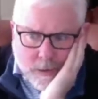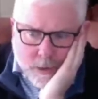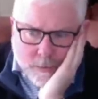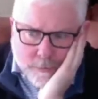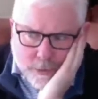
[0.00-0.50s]

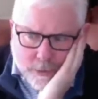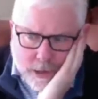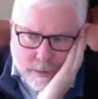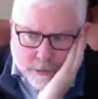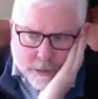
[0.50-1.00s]
know, for the
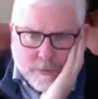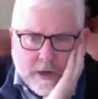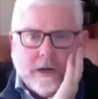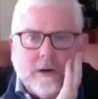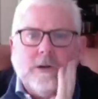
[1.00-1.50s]
3
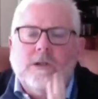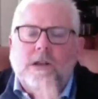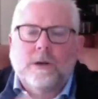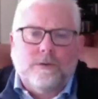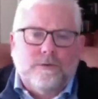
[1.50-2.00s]
years that
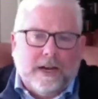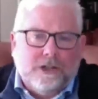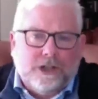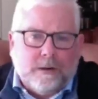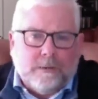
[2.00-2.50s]
he was
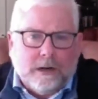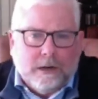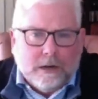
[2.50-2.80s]
vice chairman